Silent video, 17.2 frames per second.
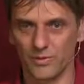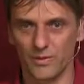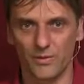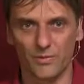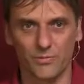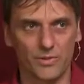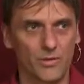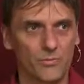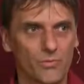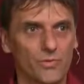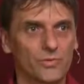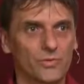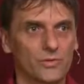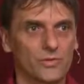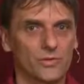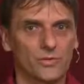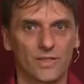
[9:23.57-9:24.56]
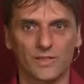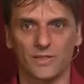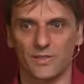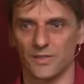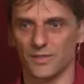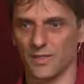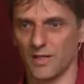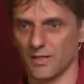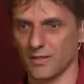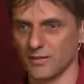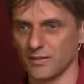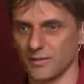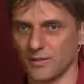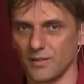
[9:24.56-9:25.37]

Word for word: They they move towards the sun.